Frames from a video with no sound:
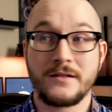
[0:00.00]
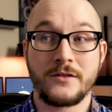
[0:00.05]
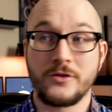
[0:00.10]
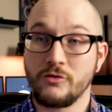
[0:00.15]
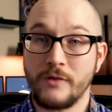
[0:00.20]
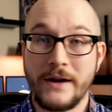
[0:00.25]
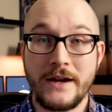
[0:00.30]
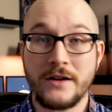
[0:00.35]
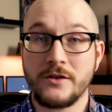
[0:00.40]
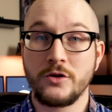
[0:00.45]
They're
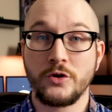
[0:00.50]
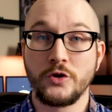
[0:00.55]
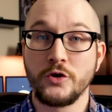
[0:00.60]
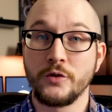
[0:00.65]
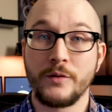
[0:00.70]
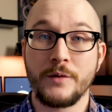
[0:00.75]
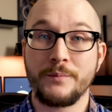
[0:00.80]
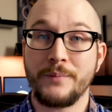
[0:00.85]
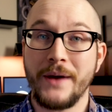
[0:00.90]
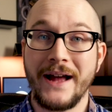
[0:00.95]
great
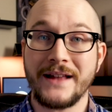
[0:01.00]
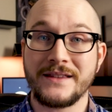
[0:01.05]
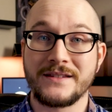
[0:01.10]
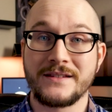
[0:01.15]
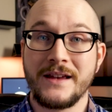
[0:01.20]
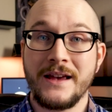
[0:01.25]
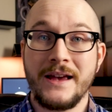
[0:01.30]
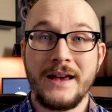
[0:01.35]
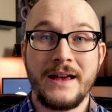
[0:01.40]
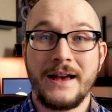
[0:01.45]
colubrid
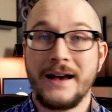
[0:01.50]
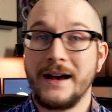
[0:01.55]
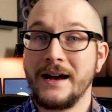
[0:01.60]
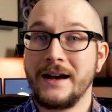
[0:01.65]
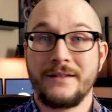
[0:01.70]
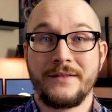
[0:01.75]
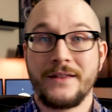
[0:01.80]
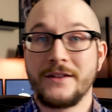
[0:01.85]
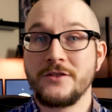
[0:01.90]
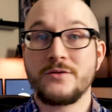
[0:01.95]
pets
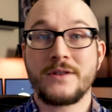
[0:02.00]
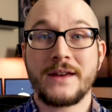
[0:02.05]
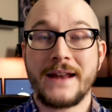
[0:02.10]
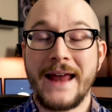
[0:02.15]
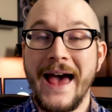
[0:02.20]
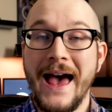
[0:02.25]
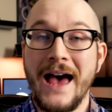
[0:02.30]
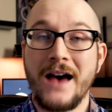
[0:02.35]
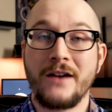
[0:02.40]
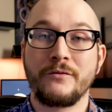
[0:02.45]
that you can
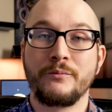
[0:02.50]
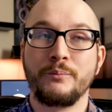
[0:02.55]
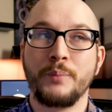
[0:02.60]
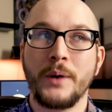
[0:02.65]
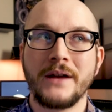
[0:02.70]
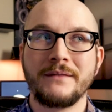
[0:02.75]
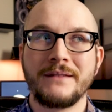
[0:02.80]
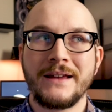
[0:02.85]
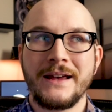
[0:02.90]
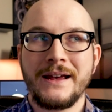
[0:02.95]
have,
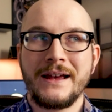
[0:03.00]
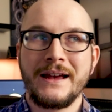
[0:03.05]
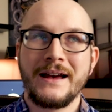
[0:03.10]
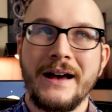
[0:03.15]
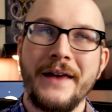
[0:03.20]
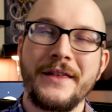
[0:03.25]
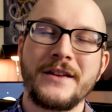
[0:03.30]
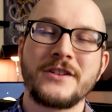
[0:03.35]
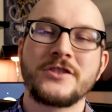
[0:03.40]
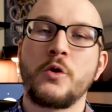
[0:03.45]
but
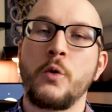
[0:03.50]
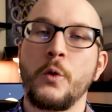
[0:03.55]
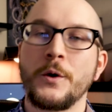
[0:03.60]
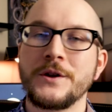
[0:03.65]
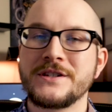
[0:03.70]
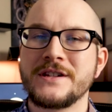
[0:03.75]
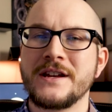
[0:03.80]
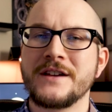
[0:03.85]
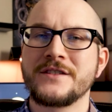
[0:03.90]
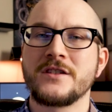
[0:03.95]
I think
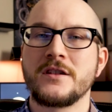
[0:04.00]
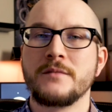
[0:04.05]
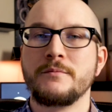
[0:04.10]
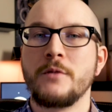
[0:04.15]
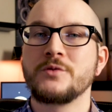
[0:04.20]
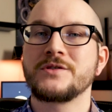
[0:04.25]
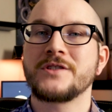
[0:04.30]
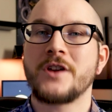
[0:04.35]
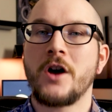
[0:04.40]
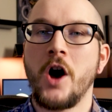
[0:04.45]
corn snakes are the
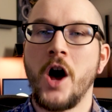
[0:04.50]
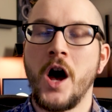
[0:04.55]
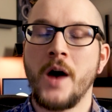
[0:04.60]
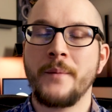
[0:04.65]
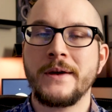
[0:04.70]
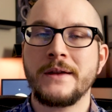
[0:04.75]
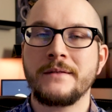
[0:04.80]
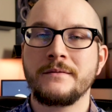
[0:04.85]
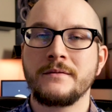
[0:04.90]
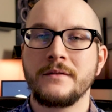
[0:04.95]
most
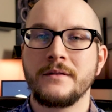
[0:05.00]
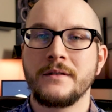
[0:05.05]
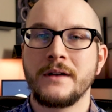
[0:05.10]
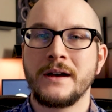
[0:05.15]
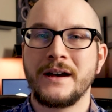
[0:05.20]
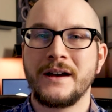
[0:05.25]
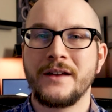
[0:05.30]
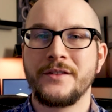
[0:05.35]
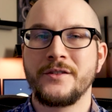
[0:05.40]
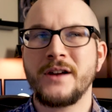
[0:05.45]
common.
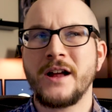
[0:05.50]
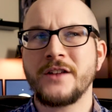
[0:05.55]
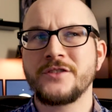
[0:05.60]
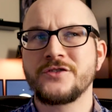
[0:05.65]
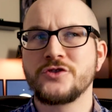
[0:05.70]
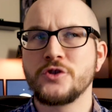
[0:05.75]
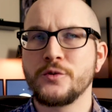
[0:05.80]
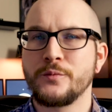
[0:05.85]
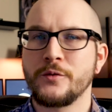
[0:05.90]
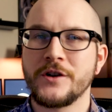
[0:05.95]
They're
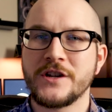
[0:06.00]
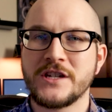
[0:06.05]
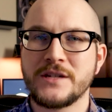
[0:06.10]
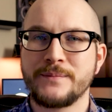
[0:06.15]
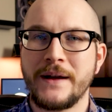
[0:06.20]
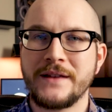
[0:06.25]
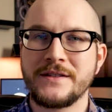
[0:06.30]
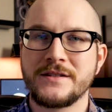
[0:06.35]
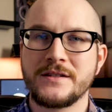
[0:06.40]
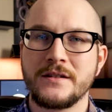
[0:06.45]
not super
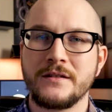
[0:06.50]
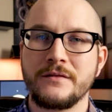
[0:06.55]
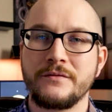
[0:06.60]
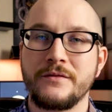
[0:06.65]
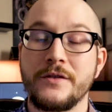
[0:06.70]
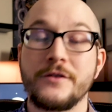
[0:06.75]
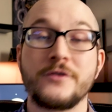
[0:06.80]
expensive.